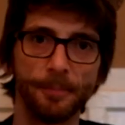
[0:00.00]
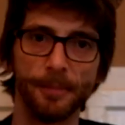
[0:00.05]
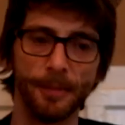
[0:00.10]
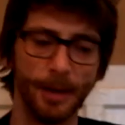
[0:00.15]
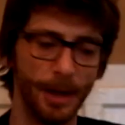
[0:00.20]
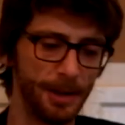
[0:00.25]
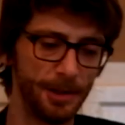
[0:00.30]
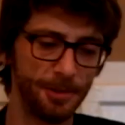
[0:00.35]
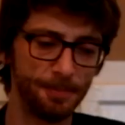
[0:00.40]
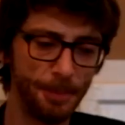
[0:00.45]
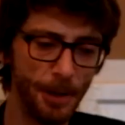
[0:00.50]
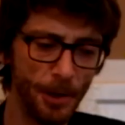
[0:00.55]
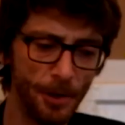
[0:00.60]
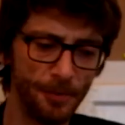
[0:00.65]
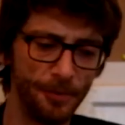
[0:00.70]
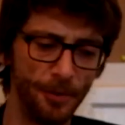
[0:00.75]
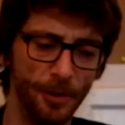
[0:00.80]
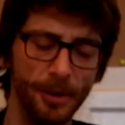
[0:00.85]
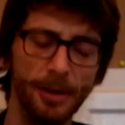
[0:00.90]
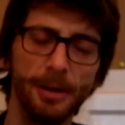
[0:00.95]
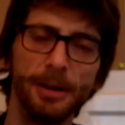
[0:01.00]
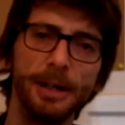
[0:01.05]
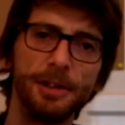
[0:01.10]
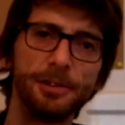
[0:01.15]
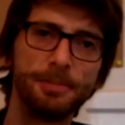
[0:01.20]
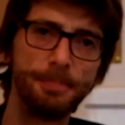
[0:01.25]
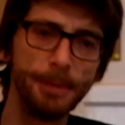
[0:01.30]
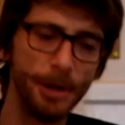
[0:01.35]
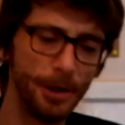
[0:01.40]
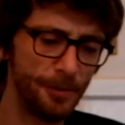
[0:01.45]
And it's beautiful.
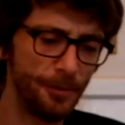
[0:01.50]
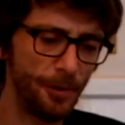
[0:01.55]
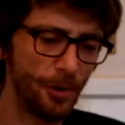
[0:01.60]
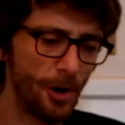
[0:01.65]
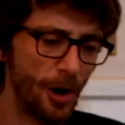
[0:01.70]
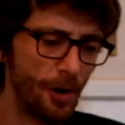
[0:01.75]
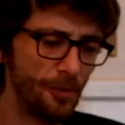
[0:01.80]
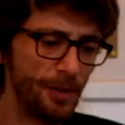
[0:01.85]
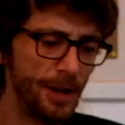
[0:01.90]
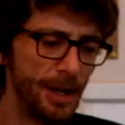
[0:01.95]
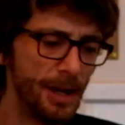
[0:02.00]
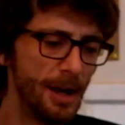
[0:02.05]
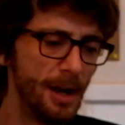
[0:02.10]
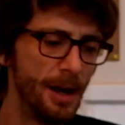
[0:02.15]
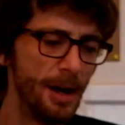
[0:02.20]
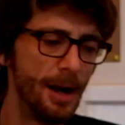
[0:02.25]
It's beautiful coffee,